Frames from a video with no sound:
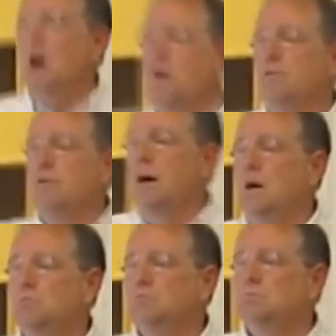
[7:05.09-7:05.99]
of
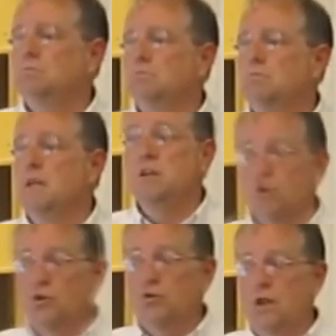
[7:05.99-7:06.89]
um,
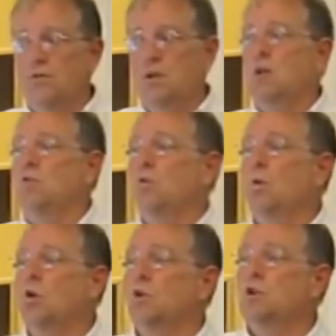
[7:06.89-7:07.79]
measles every year in the
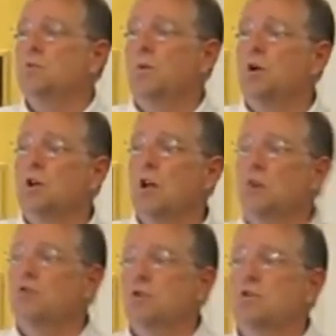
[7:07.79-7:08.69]
world, and
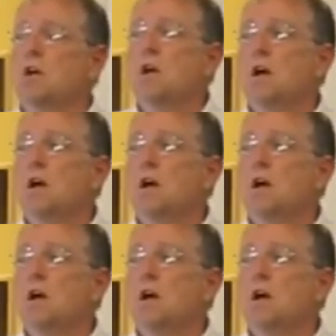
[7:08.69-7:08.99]
tuberculosis.